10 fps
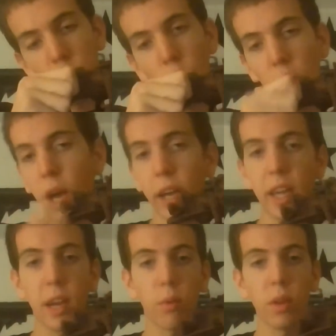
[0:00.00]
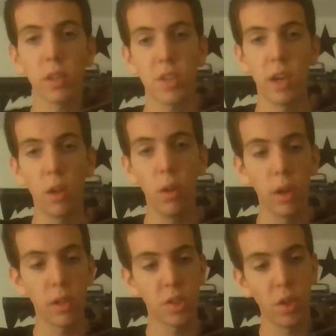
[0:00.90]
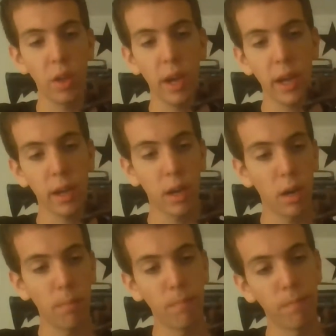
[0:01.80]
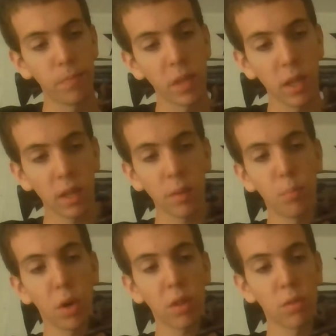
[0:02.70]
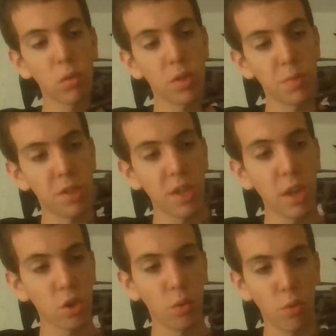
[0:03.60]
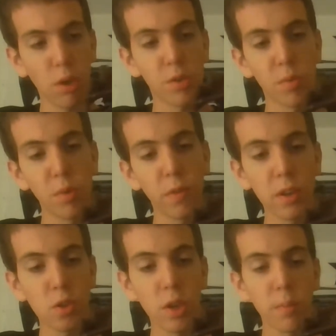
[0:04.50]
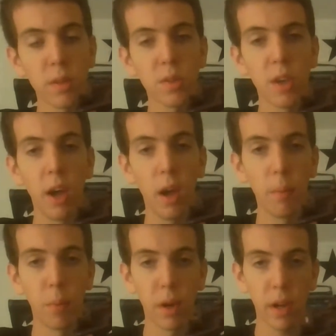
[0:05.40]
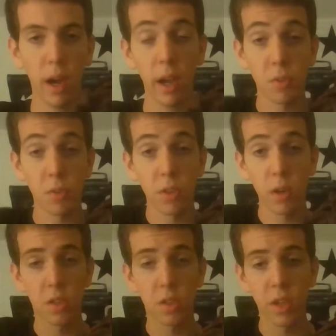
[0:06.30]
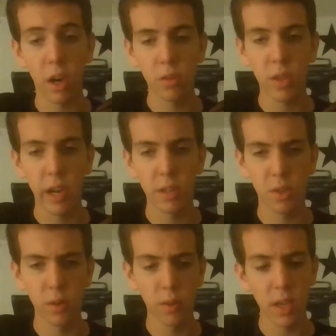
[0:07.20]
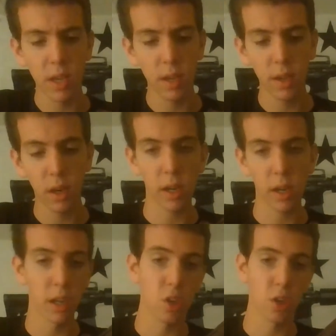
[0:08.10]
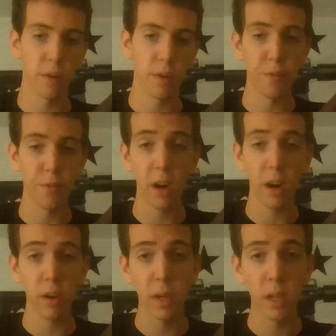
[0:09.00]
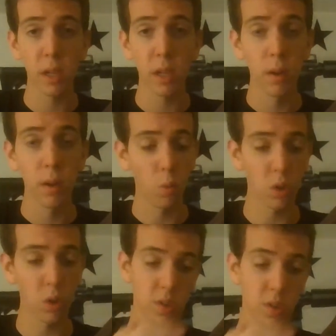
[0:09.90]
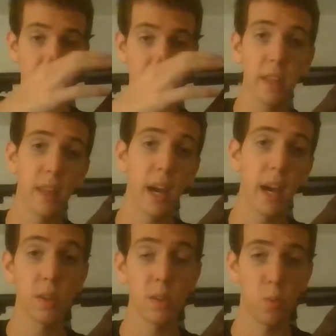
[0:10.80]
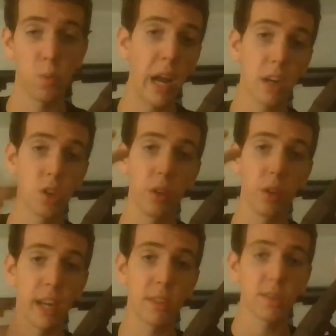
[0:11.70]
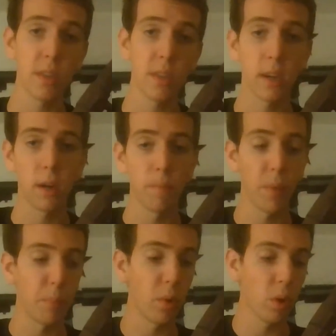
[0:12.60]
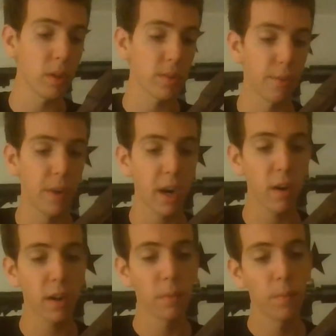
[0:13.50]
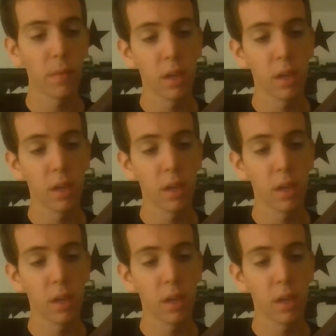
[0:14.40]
well, I can't really tell until I put it through substantial rust removing treatments, but I have serious doubts as to the condition of the firing pin, which is inside that and is what actually hits the bullet fire it.